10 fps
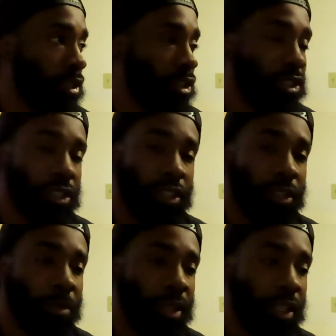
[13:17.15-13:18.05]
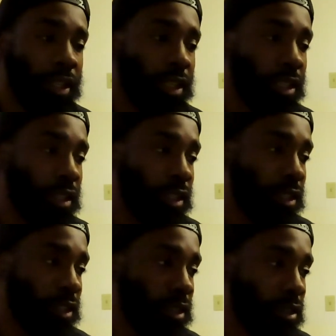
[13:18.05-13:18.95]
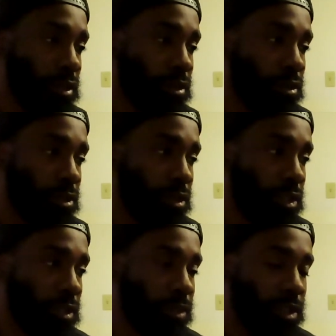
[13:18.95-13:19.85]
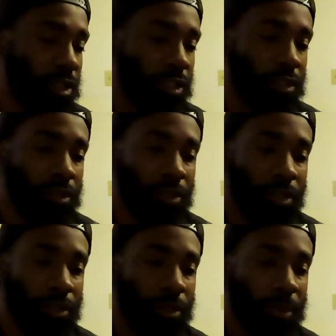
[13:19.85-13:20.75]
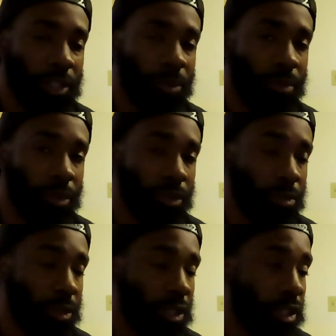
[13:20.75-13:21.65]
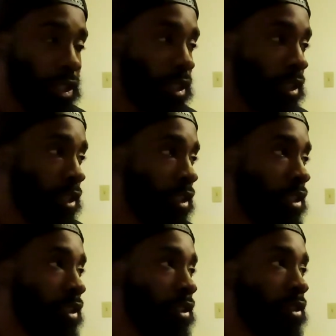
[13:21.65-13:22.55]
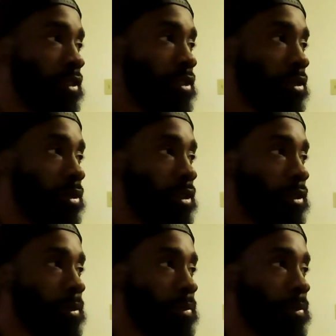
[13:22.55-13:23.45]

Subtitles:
Just to give back, as far as, to my supporters and whatnot. So,